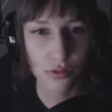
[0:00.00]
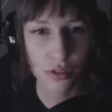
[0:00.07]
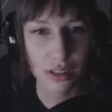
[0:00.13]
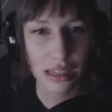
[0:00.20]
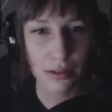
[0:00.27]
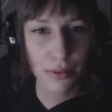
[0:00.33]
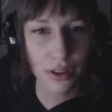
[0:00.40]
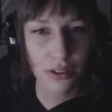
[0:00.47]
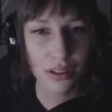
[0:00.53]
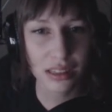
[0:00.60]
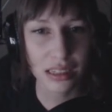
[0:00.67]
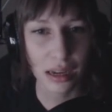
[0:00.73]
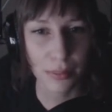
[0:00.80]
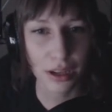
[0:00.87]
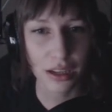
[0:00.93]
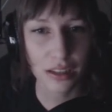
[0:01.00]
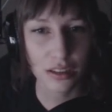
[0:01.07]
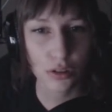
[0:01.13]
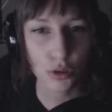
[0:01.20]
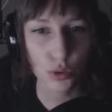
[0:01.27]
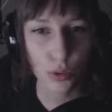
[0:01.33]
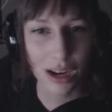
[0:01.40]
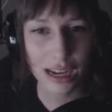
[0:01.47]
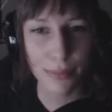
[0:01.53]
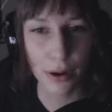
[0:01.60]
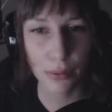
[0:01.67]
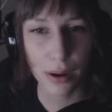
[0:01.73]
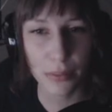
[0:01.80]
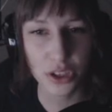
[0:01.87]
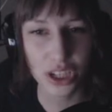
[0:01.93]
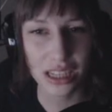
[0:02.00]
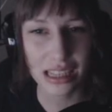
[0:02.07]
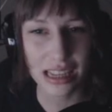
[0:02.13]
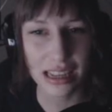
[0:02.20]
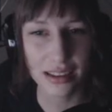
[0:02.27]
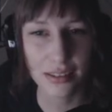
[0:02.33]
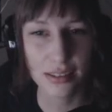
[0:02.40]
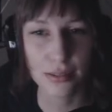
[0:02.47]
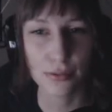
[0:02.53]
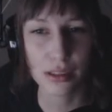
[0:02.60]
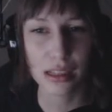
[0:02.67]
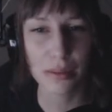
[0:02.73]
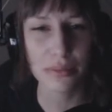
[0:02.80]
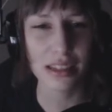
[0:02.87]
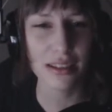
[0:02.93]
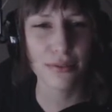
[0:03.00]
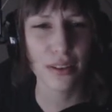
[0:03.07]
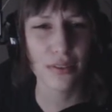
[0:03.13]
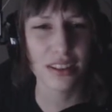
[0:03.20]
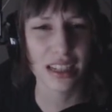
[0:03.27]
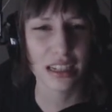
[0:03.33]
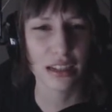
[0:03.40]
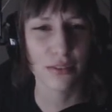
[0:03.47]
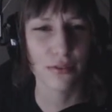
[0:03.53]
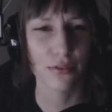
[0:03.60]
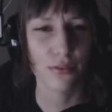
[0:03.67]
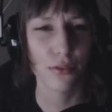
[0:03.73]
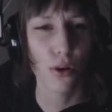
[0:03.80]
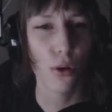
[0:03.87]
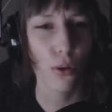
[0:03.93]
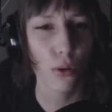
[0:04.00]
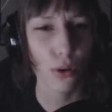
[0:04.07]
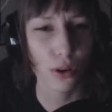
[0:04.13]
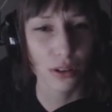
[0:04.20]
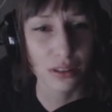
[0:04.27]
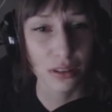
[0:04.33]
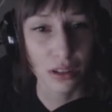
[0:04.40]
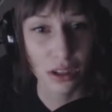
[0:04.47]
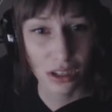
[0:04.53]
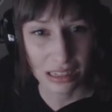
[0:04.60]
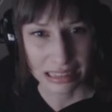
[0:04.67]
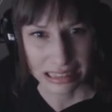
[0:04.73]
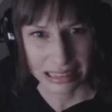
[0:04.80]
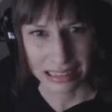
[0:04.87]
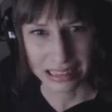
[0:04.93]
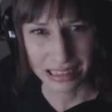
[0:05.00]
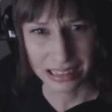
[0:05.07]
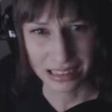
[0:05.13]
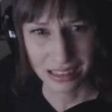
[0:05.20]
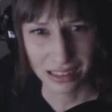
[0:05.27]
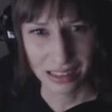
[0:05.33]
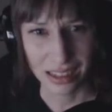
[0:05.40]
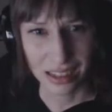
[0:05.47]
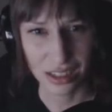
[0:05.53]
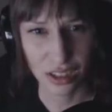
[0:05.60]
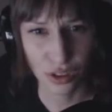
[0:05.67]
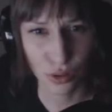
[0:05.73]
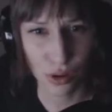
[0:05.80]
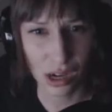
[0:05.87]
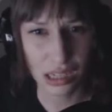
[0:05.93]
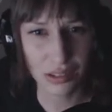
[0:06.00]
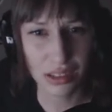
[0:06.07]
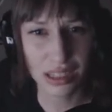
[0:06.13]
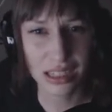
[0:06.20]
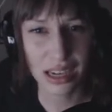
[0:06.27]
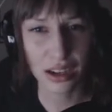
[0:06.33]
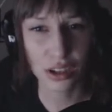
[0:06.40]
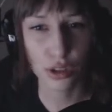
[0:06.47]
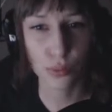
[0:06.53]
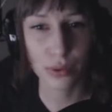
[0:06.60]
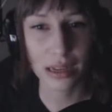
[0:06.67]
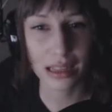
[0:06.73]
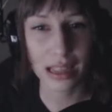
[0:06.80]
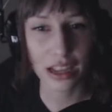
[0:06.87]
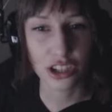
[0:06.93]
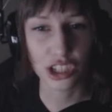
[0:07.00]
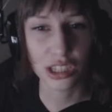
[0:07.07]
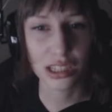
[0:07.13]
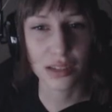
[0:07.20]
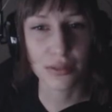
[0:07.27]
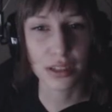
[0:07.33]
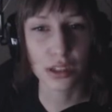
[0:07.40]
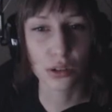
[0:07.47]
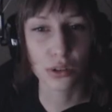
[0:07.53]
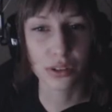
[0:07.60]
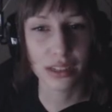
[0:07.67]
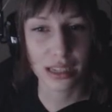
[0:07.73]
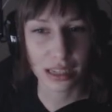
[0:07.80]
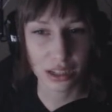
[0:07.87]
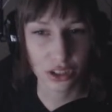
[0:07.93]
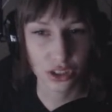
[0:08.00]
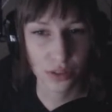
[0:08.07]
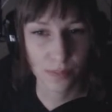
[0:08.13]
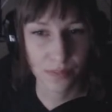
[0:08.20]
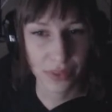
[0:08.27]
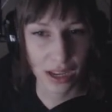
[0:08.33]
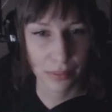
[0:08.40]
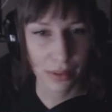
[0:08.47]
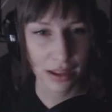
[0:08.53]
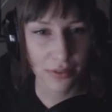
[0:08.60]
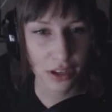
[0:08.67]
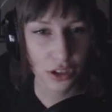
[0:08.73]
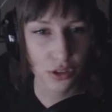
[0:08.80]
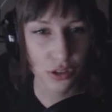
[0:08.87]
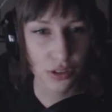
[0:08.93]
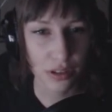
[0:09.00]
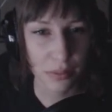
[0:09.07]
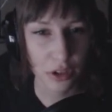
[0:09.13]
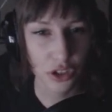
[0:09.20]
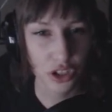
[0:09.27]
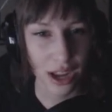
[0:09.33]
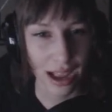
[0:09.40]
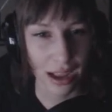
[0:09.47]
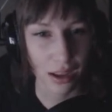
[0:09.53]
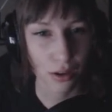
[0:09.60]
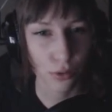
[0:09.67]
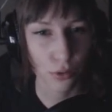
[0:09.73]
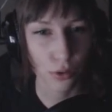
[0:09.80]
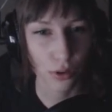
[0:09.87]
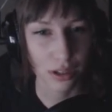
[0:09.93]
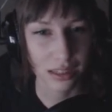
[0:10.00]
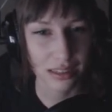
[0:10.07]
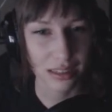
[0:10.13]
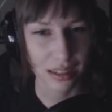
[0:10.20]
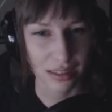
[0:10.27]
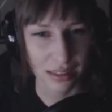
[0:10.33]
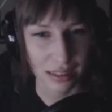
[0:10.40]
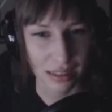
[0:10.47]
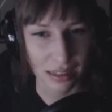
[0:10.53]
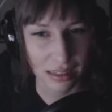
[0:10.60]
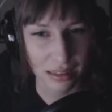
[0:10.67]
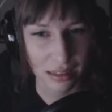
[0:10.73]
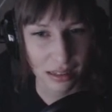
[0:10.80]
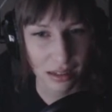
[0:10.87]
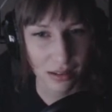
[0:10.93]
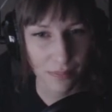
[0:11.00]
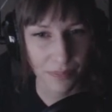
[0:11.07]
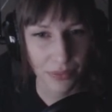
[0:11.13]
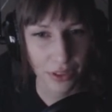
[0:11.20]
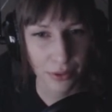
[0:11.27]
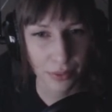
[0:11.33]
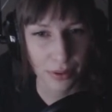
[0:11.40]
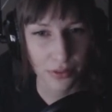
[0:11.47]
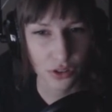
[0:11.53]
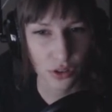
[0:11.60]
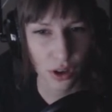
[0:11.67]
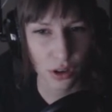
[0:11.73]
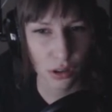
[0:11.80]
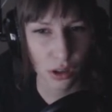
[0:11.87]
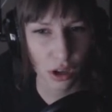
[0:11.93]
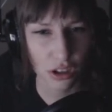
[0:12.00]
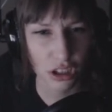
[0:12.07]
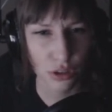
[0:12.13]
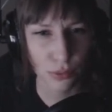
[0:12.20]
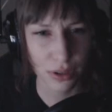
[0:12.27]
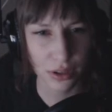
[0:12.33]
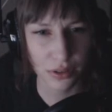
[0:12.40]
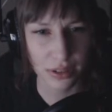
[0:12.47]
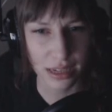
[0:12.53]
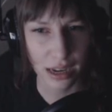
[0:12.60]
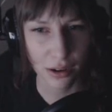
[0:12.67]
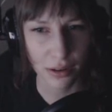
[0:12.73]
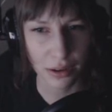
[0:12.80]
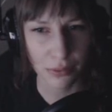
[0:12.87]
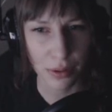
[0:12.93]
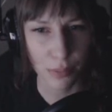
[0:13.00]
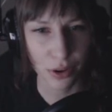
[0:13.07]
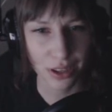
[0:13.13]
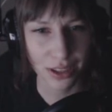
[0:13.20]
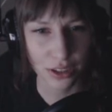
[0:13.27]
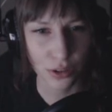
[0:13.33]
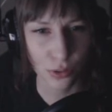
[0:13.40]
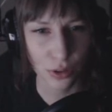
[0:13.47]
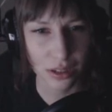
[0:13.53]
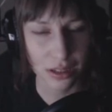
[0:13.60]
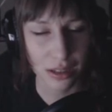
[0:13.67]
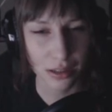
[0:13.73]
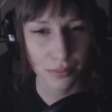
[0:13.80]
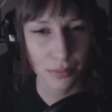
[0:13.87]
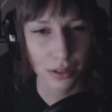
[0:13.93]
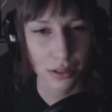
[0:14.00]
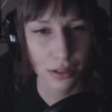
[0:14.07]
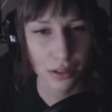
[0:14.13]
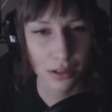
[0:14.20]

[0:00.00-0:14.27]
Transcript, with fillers: See whether his stomach, so trained by rummaging in the innards of clumsily vivisected horse, is strong enough to stare into the real engines of his golden age. I may even introduce him to Jack, or his sons at least. We have stronger locks on the windows now, and we bring their toys to them.